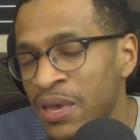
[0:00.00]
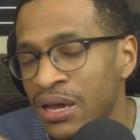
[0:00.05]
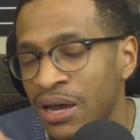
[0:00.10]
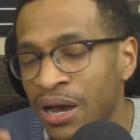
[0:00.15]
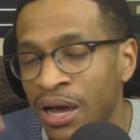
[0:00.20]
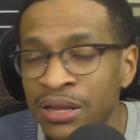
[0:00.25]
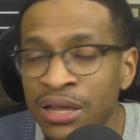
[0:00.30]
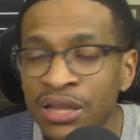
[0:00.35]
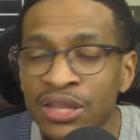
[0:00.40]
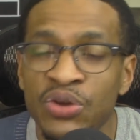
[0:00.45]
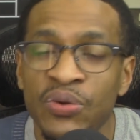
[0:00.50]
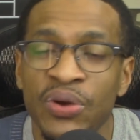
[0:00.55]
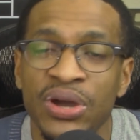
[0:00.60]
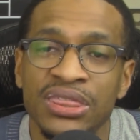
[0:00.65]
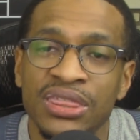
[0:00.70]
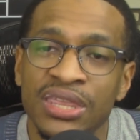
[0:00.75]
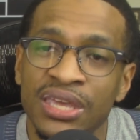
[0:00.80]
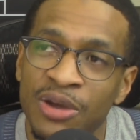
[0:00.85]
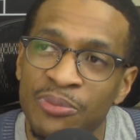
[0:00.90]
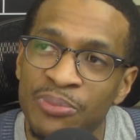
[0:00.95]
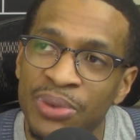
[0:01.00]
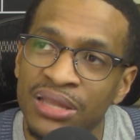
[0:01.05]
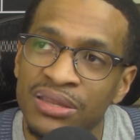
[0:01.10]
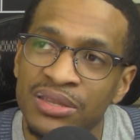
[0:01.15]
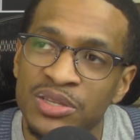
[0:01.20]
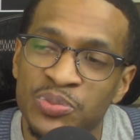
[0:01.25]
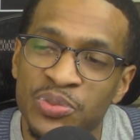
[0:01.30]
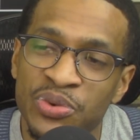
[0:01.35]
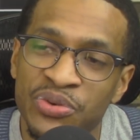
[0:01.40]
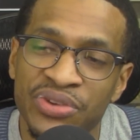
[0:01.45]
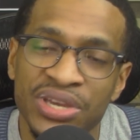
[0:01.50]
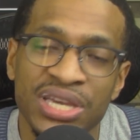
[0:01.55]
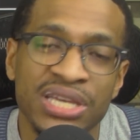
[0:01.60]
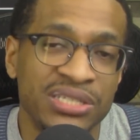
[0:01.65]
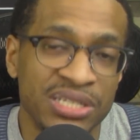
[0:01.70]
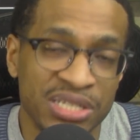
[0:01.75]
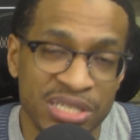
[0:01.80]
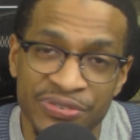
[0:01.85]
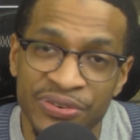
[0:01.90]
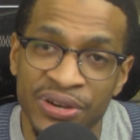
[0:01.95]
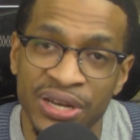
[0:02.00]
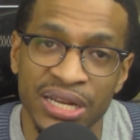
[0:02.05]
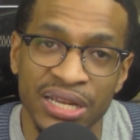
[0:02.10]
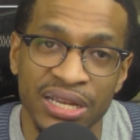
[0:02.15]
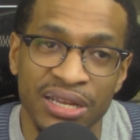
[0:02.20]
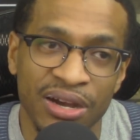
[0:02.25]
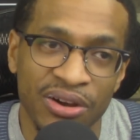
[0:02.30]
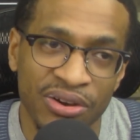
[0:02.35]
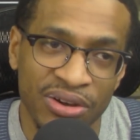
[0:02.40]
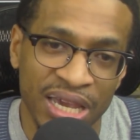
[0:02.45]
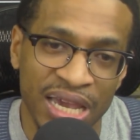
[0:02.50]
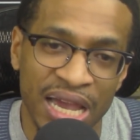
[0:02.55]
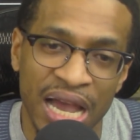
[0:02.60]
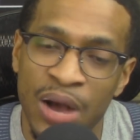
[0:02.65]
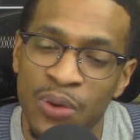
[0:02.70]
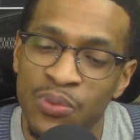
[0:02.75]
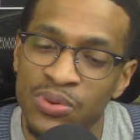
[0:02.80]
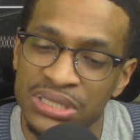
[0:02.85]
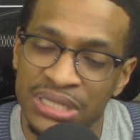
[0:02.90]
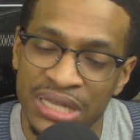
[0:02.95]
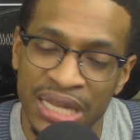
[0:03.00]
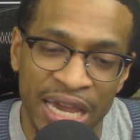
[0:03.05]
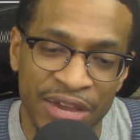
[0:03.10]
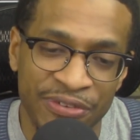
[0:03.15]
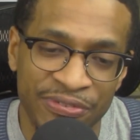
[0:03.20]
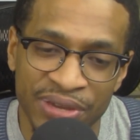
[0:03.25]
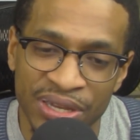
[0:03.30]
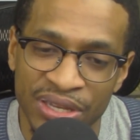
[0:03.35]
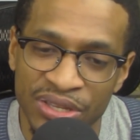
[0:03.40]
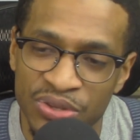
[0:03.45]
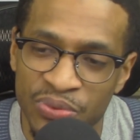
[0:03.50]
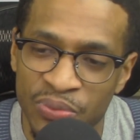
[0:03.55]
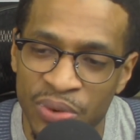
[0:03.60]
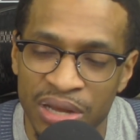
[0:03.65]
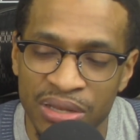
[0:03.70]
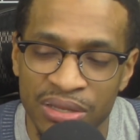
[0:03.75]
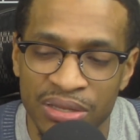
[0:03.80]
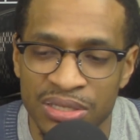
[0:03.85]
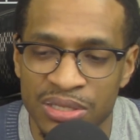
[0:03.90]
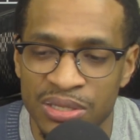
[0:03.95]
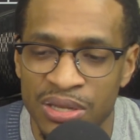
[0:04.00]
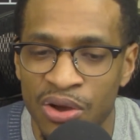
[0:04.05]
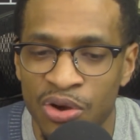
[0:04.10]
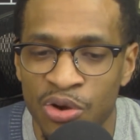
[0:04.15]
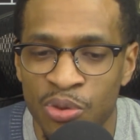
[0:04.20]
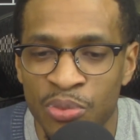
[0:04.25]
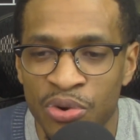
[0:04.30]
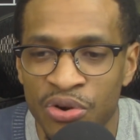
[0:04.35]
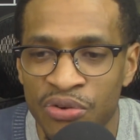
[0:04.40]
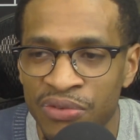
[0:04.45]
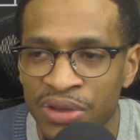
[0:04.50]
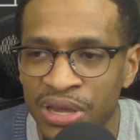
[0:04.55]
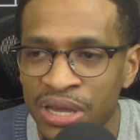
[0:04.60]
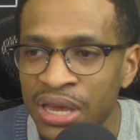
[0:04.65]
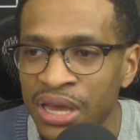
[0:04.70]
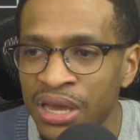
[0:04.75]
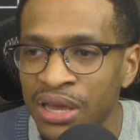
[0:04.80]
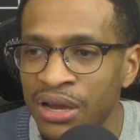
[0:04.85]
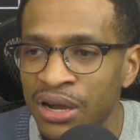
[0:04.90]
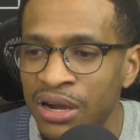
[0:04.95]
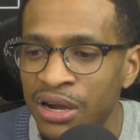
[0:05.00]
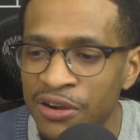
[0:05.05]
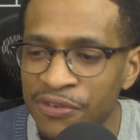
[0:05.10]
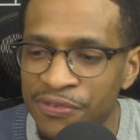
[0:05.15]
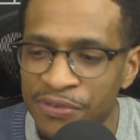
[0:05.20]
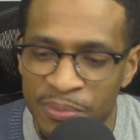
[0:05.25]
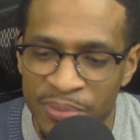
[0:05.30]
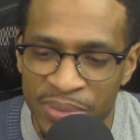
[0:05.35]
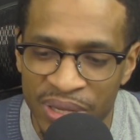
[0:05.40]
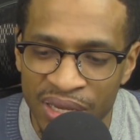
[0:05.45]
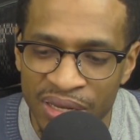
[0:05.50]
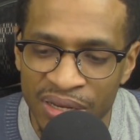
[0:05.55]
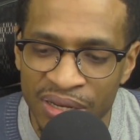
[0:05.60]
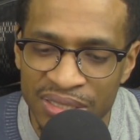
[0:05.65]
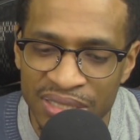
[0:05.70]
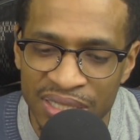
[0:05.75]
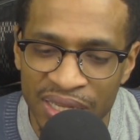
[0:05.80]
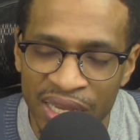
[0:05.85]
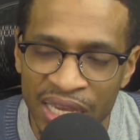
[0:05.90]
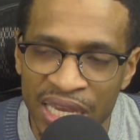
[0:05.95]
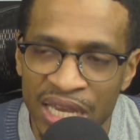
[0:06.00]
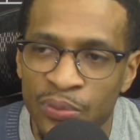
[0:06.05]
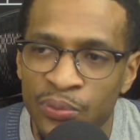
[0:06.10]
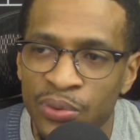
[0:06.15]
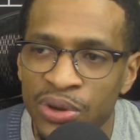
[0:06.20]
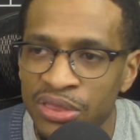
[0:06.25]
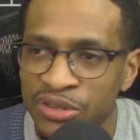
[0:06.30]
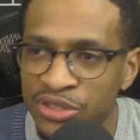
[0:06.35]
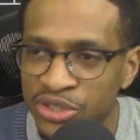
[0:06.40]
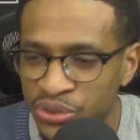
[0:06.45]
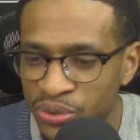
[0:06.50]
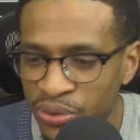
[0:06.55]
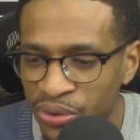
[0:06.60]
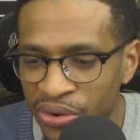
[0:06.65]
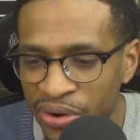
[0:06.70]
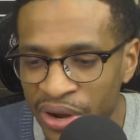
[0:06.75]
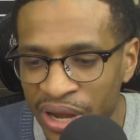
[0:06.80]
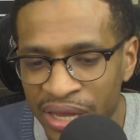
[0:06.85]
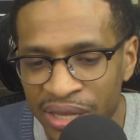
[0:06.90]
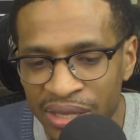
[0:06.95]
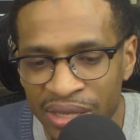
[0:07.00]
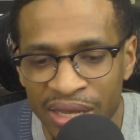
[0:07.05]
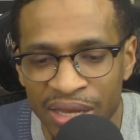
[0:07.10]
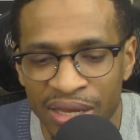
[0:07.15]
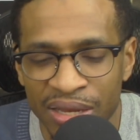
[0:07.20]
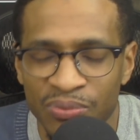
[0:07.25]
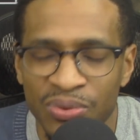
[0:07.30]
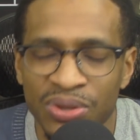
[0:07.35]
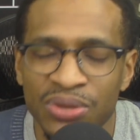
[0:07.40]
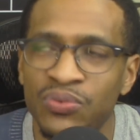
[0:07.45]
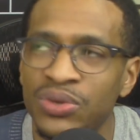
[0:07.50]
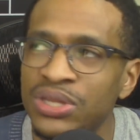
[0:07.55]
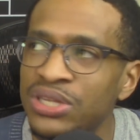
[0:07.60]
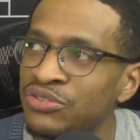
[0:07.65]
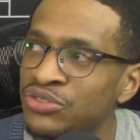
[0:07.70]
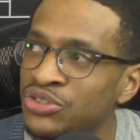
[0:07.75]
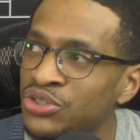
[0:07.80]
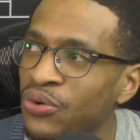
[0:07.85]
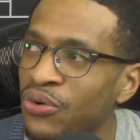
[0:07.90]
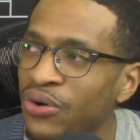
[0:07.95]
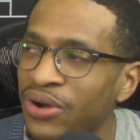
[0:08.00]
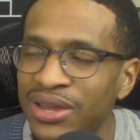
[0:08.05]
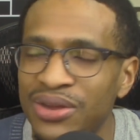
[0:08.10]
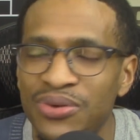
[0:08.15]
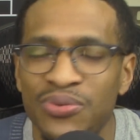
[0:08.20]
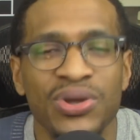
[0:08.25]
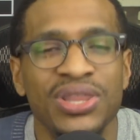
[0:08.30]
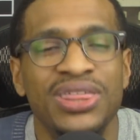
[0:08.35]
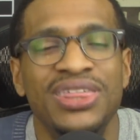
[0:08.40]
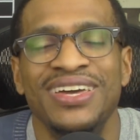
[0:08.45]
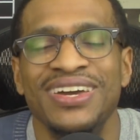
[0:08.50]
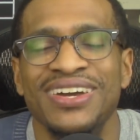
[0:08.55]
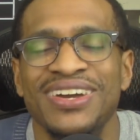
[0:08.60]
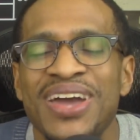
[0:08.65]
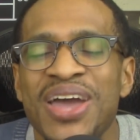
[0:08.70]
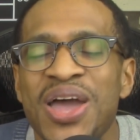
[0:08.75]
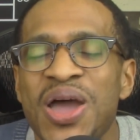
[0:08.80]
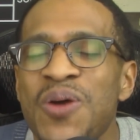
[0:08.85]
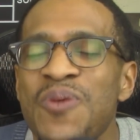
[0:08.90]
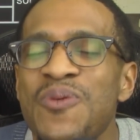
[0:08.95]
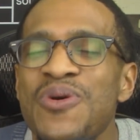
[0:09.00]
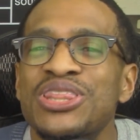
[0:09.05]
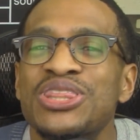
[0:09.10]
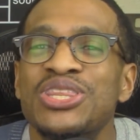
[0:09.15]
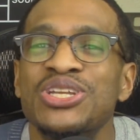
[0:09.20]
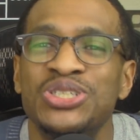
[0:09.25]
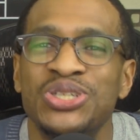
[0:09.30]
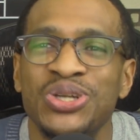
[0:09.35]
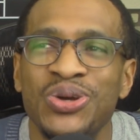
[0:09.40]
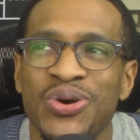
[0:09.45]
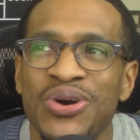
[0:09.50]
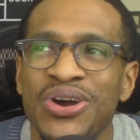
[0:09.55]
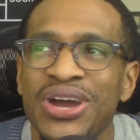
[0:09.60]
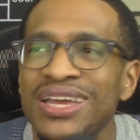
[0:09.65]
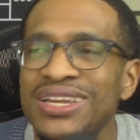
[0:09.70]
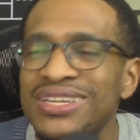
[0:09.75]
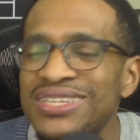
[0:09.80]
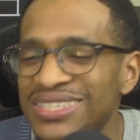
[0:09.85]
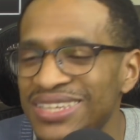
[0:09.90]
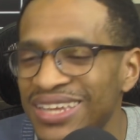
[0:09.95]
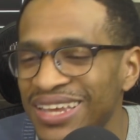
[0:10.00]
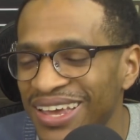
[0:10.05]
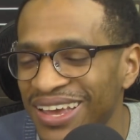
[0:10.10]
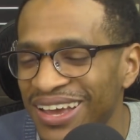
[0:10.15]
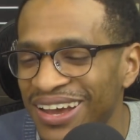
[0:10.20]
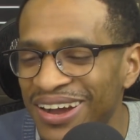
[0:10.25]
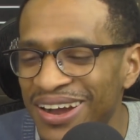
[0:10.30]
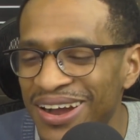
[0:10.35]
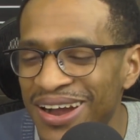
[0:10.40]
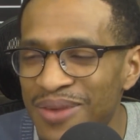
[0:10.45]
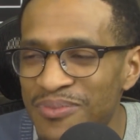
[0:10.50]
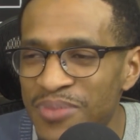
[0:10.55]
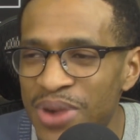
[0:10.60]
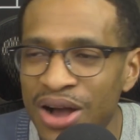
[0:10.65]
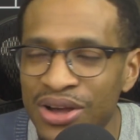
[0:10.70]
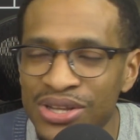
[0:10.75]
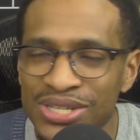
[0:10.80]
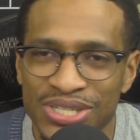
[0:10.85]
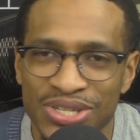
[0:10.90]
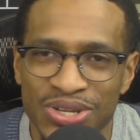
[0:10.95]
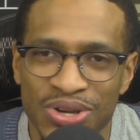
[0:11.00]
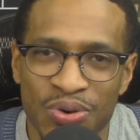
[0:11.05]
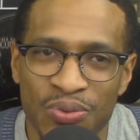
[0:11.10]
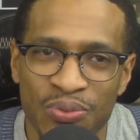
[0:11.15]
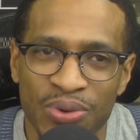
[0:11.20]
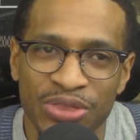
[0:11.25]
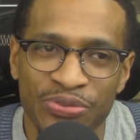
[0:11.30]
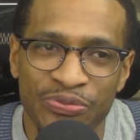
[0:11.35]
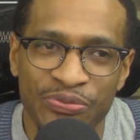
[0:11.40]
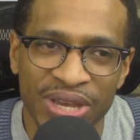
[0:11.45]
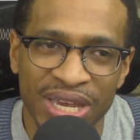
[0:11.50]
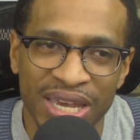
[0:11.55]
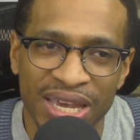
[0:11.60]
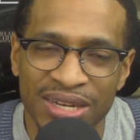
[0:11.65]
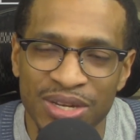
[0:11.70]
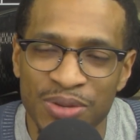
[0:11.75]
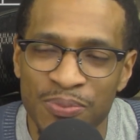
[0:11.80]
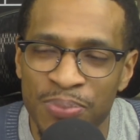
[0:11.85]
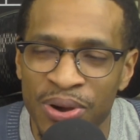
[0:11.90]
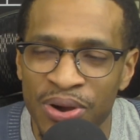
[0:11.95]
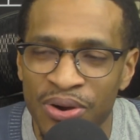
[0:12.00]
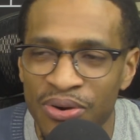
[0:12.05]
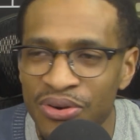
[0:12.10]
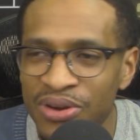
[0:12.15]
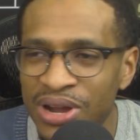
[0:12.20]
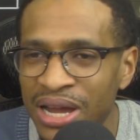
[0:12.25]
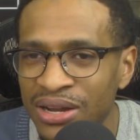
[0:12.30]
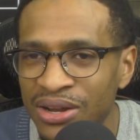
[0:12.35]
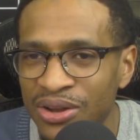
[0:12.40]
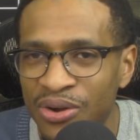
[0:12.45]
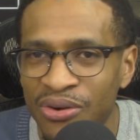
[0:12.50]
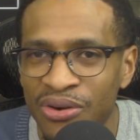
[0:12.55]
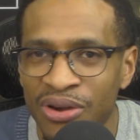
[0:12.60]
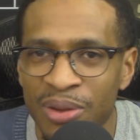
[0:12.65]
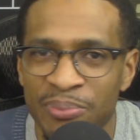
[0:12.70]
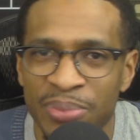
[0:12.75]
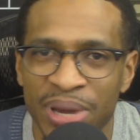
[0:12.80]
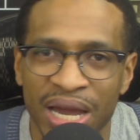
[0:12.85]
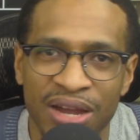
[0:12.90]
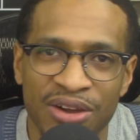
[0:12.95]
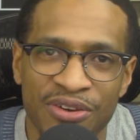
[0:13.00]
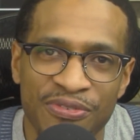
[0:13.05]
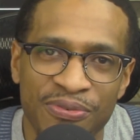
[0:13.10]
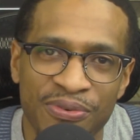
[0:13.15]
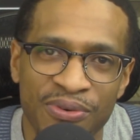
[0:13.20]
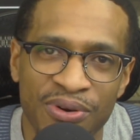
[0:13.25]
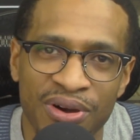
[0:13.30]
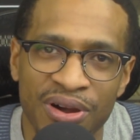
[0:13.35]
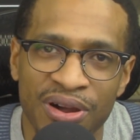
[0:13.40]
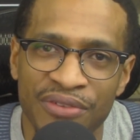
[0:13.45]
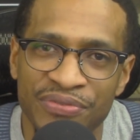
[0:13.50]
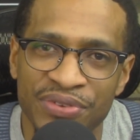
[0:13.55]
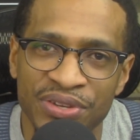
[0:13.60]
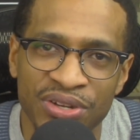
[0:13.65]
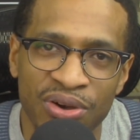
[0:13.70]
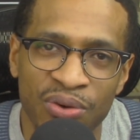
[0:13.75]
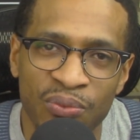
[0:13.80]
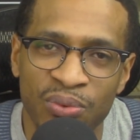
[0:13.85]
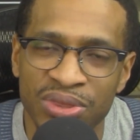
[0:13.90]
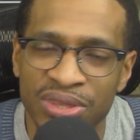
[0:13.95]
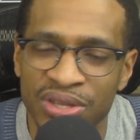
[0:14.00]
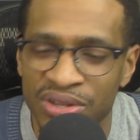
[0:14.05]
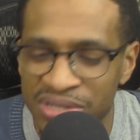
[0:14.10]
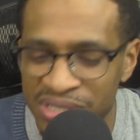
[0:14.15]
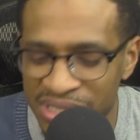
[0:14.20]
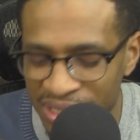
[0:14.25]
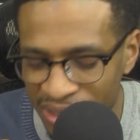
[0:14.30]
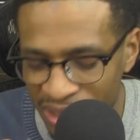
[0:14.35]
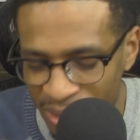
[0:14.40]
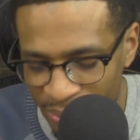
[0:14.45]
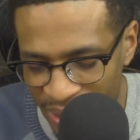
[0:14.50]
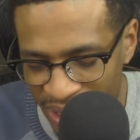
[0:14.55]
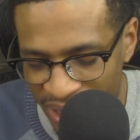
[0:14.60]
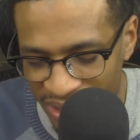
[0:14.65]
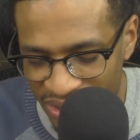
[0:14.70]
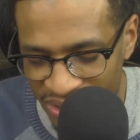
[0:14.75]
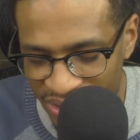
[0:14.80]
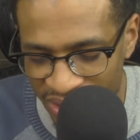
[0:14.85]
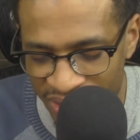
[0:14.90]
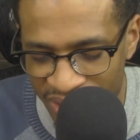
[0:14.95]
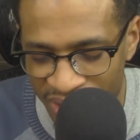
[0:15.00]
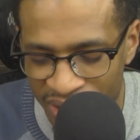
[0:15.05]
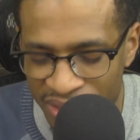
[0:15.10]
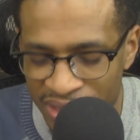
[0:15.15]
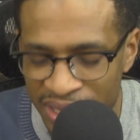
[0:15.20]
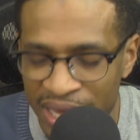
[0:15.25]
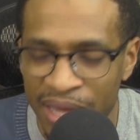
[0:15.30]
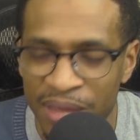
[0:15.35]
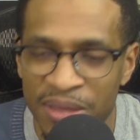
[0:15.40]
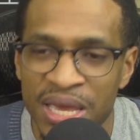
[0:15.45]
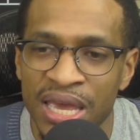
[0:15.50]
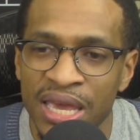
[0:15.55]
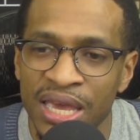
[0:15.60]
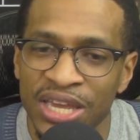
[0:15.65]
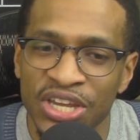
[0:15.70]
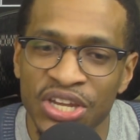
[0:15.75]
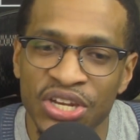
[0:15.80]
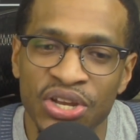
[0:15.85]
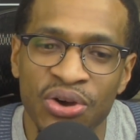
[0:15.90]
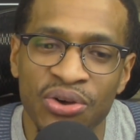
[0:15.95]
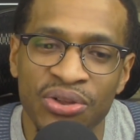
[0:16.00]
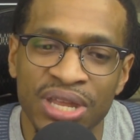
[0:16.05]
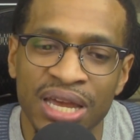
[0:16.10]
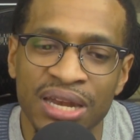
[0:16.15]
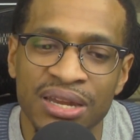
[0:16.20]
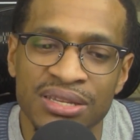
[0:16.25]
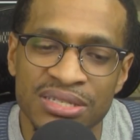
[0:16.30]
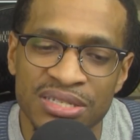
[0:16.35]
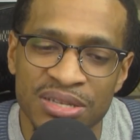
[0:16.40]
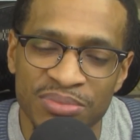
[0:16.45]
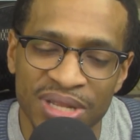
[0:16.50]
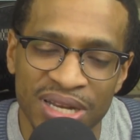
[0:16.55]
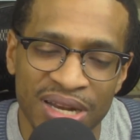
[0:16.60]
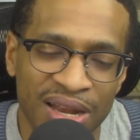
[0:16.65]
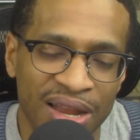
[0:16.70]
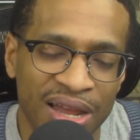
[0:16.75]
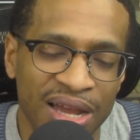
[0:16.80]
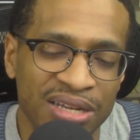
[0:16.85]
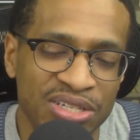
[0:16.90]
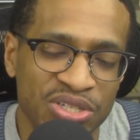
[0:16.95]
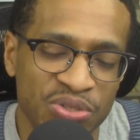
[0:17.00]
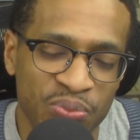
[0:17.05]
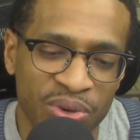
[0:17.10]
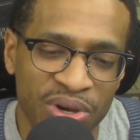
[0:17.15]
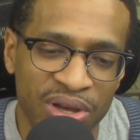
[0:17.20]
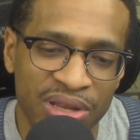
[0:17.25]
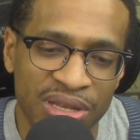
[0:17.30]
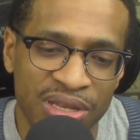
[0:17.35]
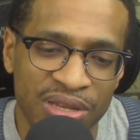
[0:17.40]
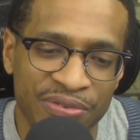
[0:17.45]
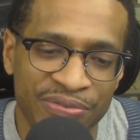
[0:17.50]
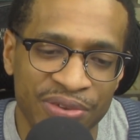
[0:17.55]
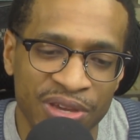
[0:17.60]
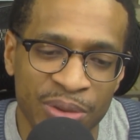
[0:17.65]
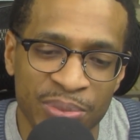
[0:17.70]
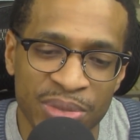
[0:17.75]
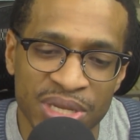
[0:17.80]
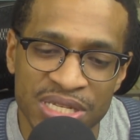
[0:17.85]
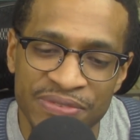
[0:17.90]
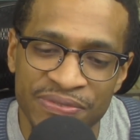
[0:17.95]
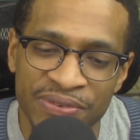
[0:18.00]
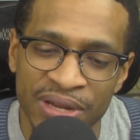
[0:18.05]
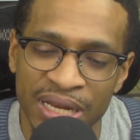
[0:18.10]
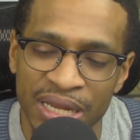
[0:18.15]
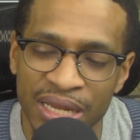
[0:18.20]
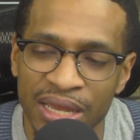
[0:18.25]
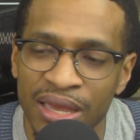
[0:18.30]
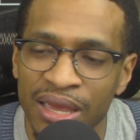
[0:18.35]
Another great thing about this movie is it's funny. Okay, I was laughing throughout this whole movie, uh, from beginning to end, with Joy and then with with Joy with with the droids. Um, also with Finn and Poe kind of going back and forth, you know, with their silly banter and all that. You know, that is something I liked as well, that the film is funny.